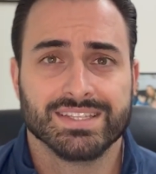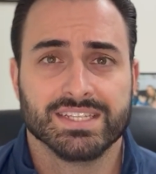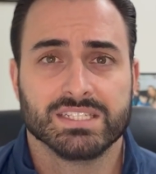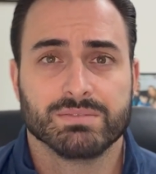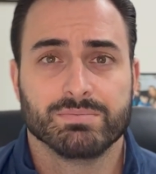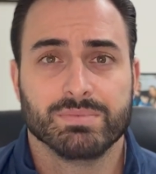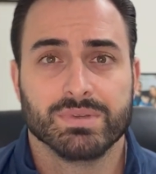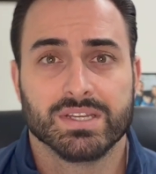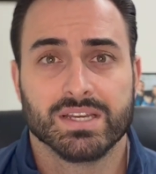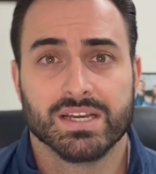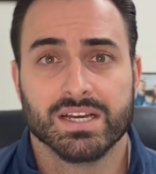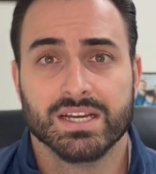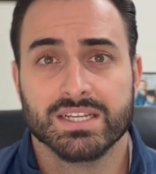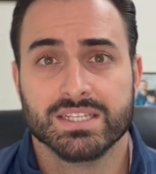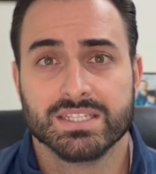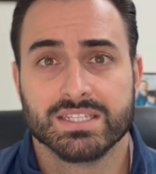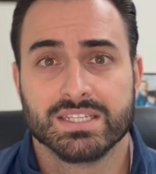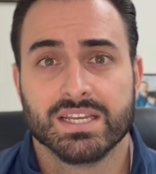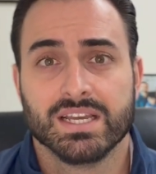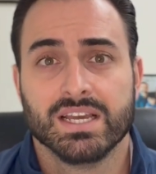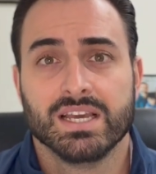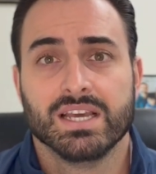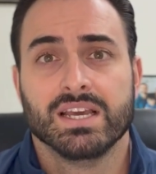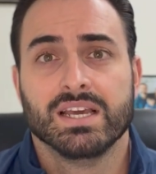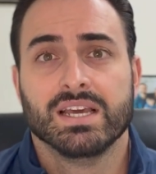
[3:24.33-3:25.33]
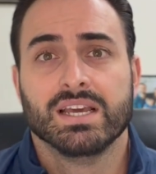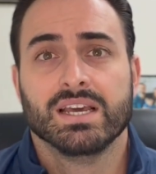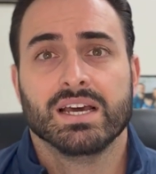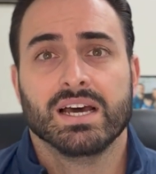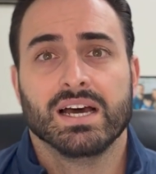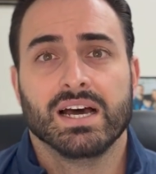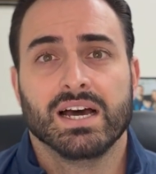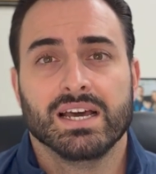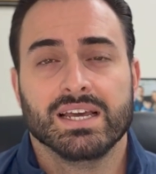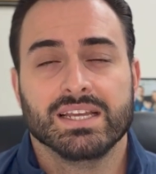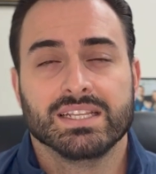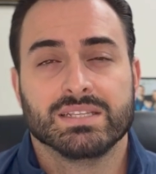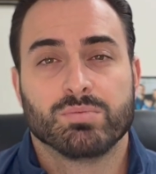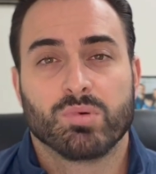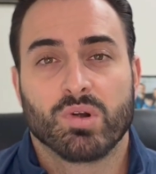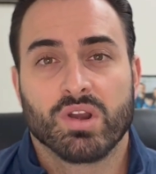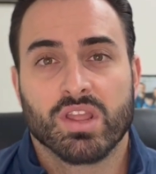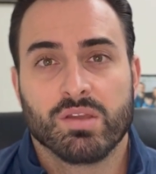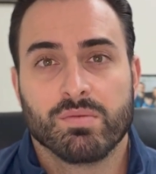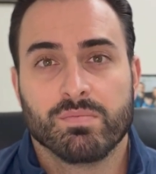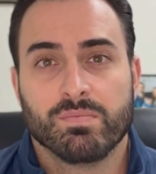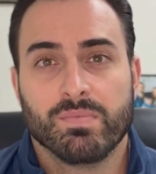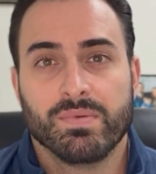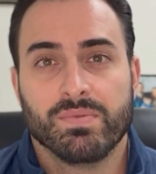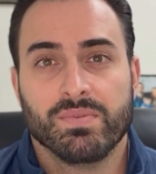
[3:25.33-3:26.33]
It's because it's
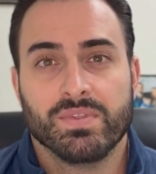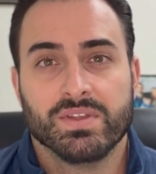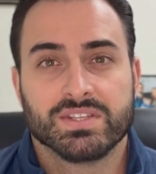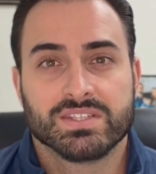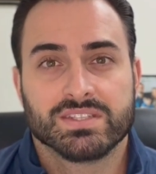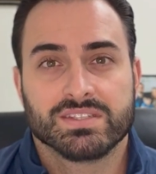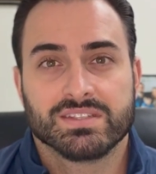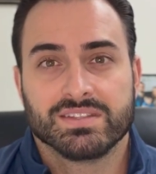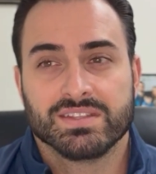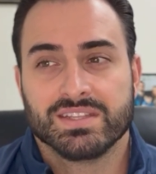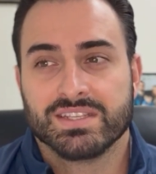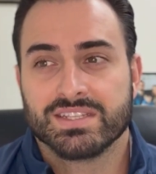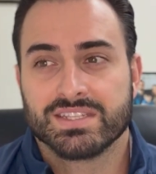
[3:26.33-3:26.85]
bringing this